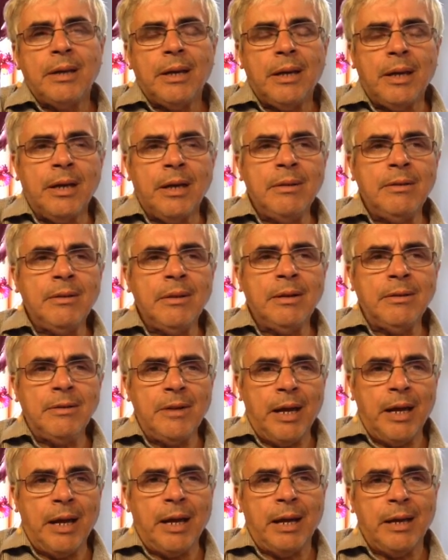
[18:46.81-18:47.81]
in the
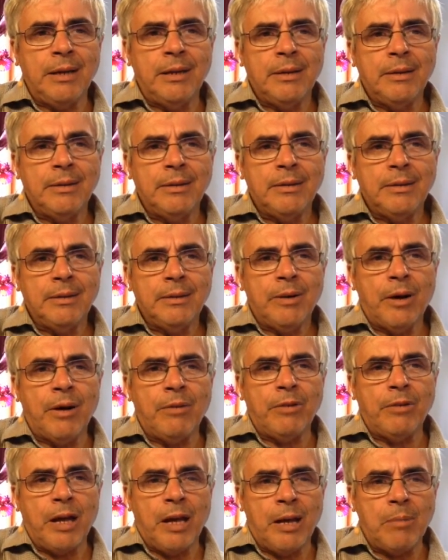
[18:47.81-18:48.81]
day
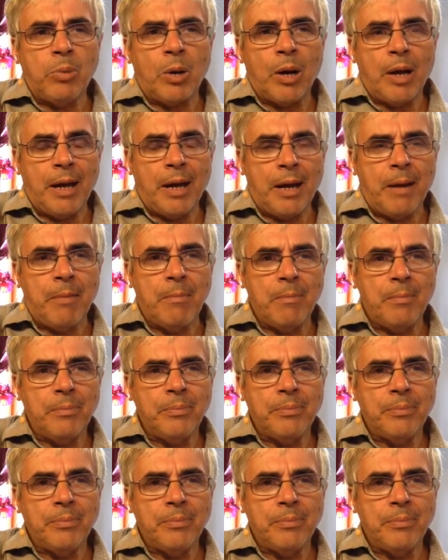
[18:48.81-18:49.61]
of Abraham,